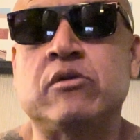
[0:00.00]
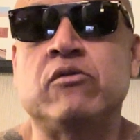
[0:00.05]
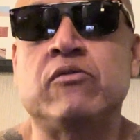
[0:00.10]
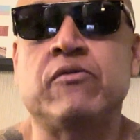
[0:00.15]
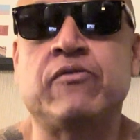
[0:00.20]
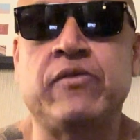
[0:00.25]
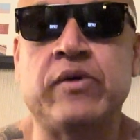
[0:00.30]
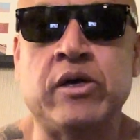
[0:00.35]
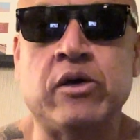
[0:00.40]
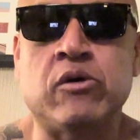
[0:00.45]
to
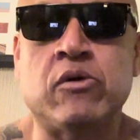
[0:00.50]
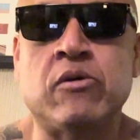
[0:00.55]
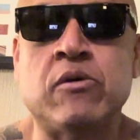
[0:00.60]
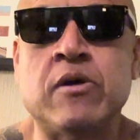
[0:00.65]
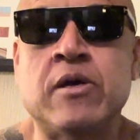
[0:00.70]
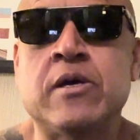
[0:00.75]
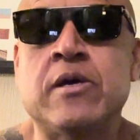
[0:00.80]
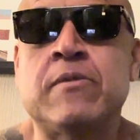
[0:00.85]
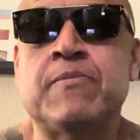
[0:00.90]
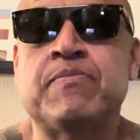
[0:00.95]
feel
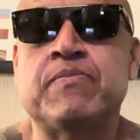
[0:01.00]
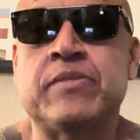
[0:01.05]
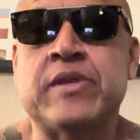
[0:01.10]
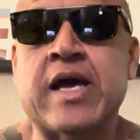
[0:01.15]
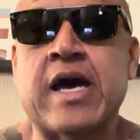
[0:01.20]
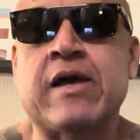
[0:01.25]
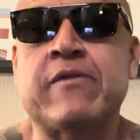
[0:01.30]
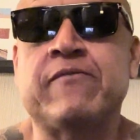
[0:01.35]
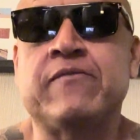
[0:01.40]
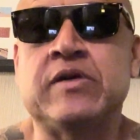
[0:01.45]

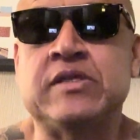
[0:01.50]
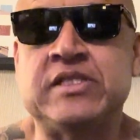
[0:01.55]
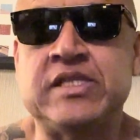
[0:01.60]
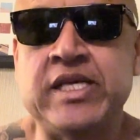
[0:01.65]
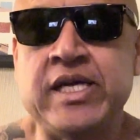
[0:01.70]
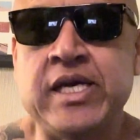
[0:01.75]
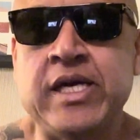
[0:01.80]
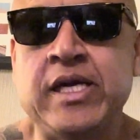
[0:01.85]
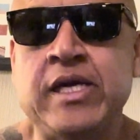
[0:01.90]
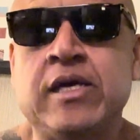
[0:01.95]
that
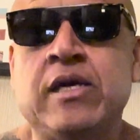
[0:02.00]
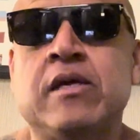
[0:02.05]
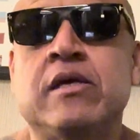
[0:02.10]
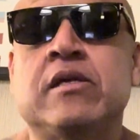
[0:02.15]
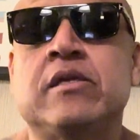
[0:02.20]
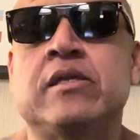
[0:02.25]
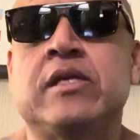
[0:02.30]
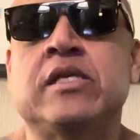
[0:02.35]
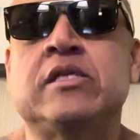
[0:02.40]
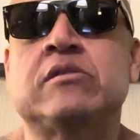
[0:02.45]
fatigue.
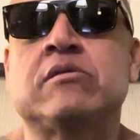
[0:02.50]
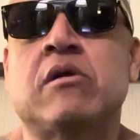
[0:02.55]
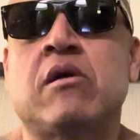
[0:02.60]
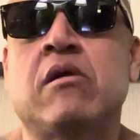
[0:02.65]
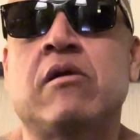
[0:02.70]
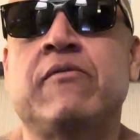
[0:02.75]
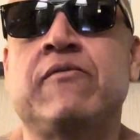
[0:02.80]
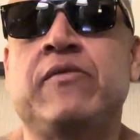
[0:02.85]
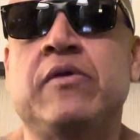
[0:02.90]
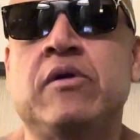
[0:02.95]
They
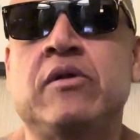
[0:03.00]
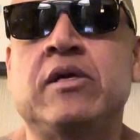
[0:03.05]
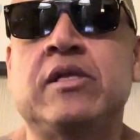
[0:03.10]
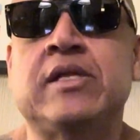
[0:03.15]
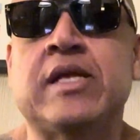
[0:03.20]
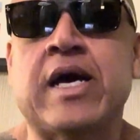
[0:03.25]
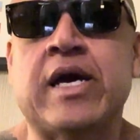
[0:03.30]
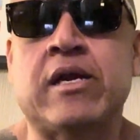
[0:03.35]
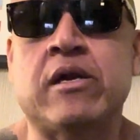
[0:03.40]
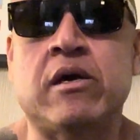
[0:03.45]
start feeling
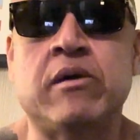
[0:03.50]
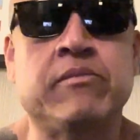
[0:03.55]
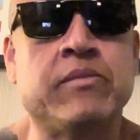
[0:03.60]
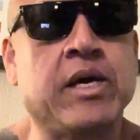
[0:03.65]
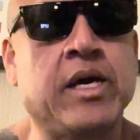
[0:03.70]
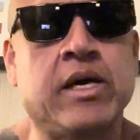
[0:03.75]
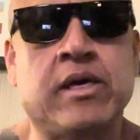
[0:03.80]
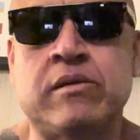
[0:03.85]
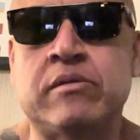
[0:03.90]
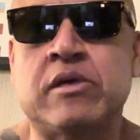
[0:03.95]
that,
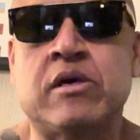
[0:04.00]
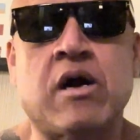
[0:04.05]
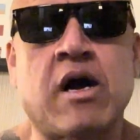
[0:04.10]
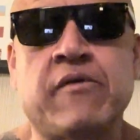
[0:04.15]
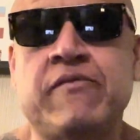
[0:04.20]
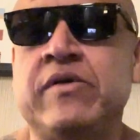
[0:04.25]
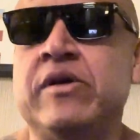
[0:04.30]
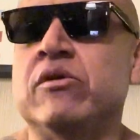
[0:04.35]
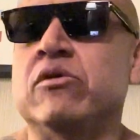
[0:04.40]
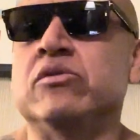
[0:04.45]
man,
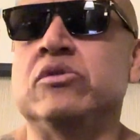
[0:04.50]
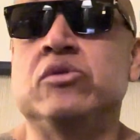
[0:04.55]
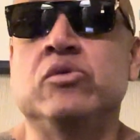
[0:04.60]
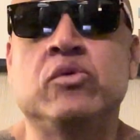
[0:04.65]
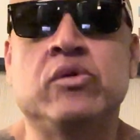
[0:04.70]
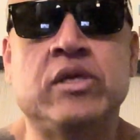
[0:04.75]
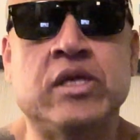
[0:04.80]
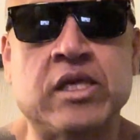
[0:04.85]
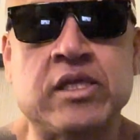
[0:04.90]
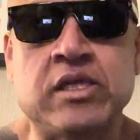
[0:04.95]
coffee don't do
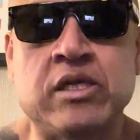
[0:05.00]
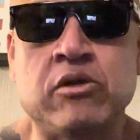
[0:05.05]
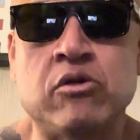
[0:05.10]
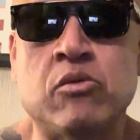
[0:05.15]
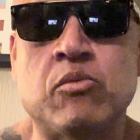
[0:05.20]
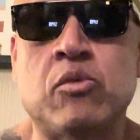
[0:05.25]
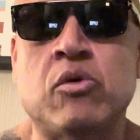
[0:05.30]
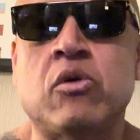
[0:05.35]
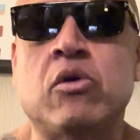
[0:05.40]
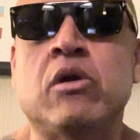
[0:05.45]
nothing no
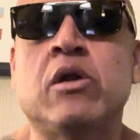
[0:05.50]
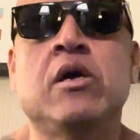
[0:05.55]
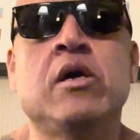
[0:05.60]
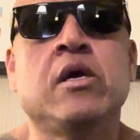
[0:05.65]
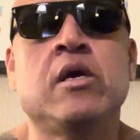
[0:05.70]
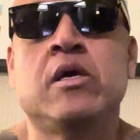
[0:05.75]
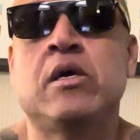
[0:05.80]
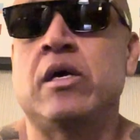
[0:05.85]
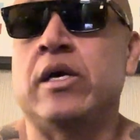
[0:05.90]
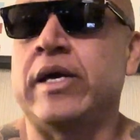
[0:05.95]
more.
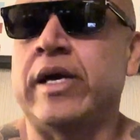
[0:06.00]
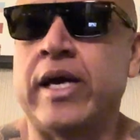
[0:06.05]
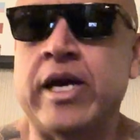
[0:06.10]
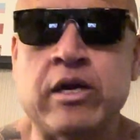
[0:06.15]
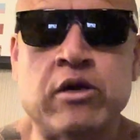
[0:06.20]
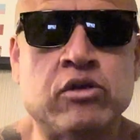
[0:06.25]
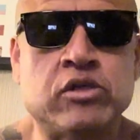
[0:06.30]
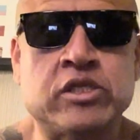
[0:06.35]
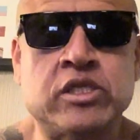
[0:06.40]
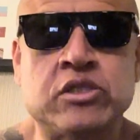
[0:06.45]

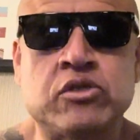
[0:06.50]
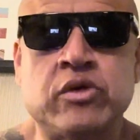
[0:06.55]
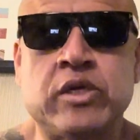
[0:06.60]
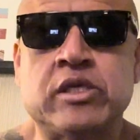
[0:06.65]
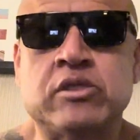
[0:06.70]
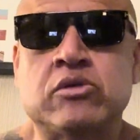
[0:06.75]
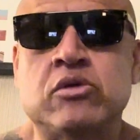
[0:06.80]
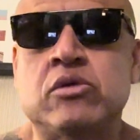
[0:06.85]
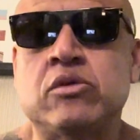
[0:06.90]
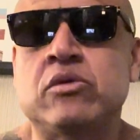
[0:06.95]
Energy
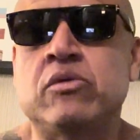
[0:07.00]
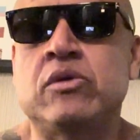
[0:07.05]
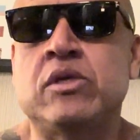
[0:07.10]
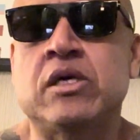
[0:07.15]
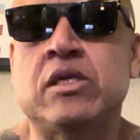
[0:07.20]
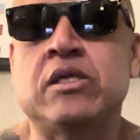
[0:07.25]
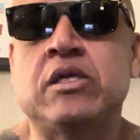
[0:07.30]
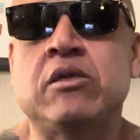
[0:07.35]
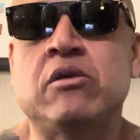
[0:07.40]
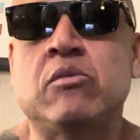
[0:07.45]
drinks don't do
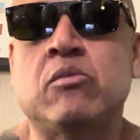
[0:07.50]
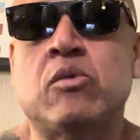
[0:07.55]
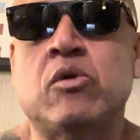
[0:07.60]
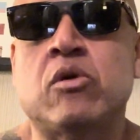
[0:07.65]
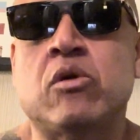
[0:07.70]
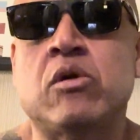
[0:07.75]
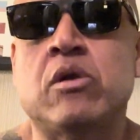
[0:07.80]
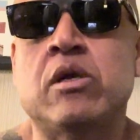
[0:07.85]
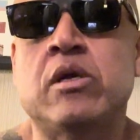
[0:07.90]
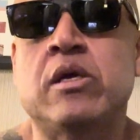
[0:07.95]
nothing no
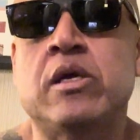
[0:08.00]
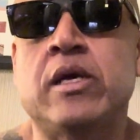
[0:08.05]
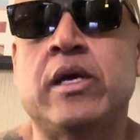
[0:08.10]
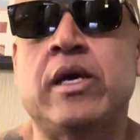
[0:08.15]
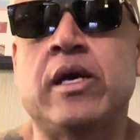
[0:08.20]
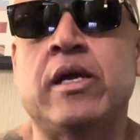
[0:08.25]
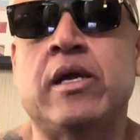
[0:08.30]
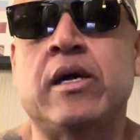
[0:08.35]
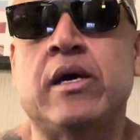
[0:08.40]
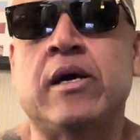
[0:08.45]
more.
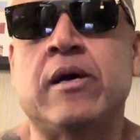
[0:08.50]
And